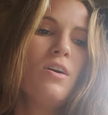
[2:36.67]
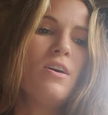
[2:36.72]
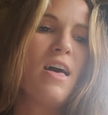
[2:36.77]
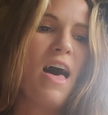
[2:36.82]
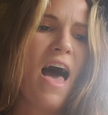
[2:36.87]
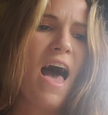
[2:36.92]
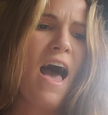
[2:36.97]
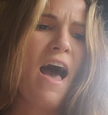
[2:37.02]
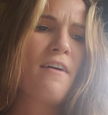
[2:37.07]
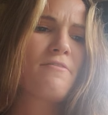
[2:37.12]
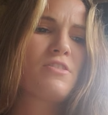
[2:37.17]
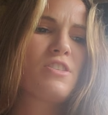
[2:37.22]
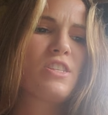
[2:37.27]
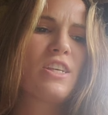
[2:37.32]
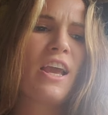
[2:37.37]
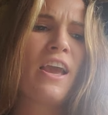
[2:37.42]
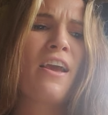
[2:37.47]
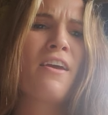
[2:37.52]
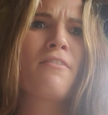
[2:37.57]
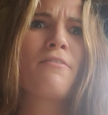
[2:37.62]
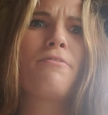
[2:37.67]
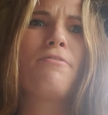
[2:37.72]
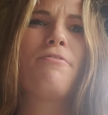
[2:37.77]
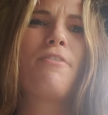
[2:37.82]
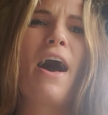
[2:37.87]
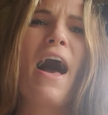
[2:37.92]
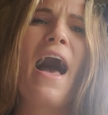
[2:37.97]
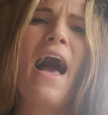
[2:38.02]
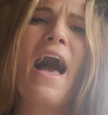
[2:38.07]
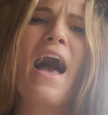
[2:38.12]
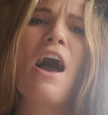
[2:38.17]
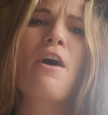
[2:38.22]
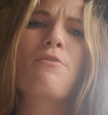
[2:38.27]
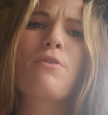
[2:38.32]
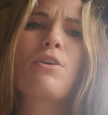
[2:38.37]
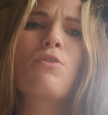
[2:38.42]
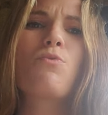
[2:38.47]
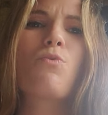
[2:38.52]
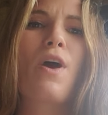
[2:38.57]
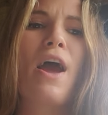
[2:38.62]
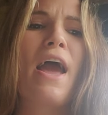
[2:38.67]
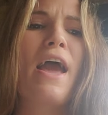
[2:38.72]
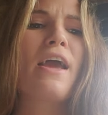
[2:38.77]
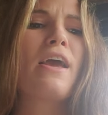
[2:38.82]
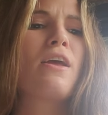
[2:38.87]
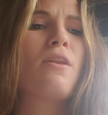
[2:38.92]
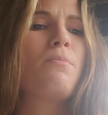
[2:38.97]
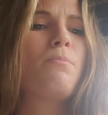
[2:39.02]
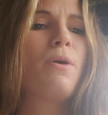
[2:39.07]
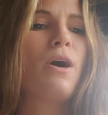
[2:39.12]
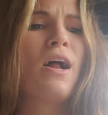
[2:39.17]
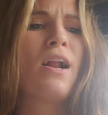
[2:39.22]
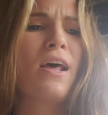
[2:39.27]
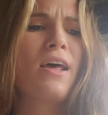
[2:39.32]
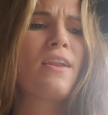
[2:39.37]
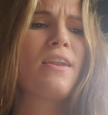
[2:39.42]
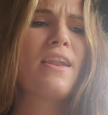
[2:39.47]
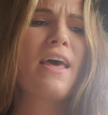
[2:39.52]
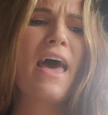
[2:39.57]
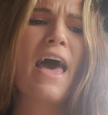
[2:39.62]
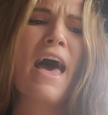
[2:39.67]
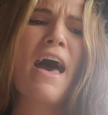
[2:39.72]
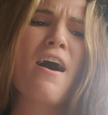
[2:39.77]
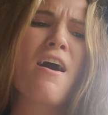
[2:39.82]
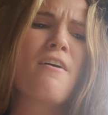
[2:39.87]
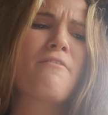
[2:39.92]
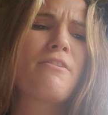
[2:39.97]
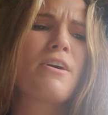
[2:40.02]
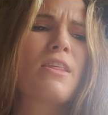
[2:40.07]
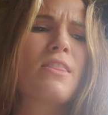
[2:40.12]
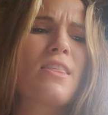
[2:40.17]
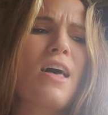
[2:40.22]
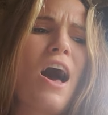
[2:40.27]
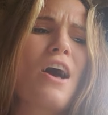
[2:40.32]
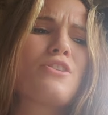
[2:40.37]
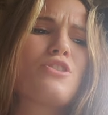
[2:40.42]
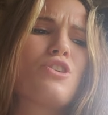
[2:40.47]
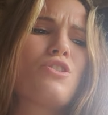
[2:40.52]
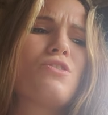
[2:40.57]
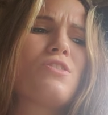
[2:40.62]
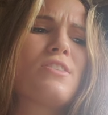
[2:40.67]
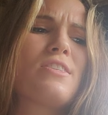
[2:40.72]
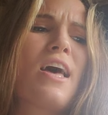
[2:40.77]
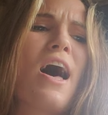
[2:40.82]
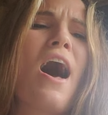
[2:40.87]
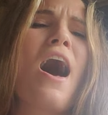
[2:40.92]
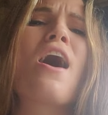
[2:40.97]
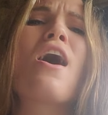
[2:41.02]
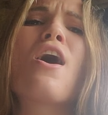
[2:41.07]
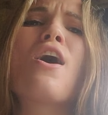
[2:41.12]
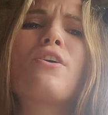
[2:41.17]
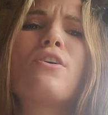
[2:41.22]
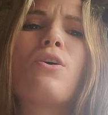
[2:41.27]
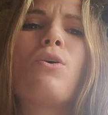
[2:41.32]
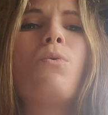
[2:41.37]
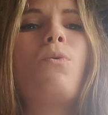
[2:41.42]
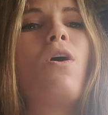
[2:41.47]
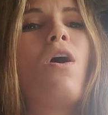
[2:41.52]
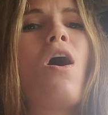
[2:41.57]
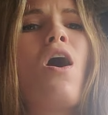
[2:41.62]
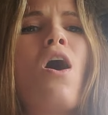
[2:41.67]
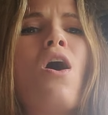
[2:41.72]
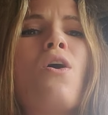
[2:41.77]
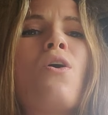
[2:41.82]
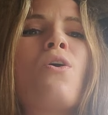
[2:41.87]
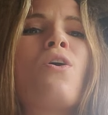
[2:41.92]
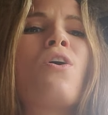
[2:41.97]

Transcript: I've seen fire and rain, but I never thought you'd start a war.